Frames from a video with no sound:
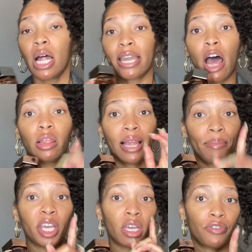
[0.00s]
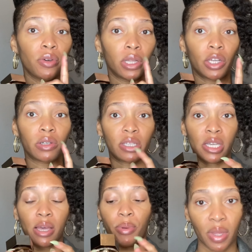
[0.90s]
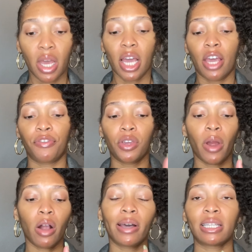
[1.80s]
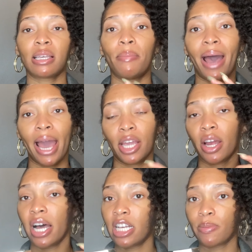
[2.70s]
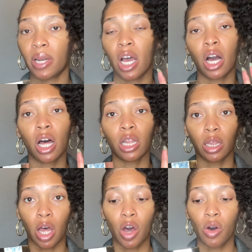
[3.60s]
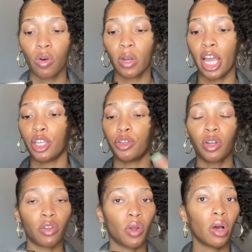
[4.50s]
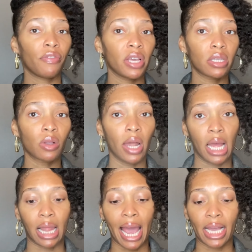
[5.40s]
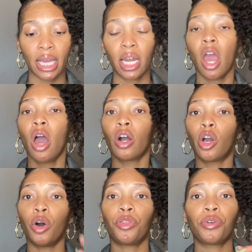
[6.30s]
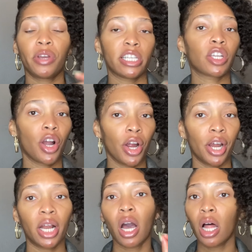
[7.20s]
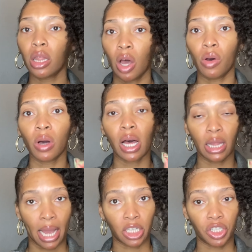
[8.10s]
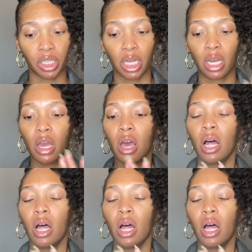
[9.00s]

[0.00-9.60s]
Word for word: Now, let me give you a little tip. If you are going to buy your husband a cologne and you don't know if he's going to like it, go through his current cologne collection.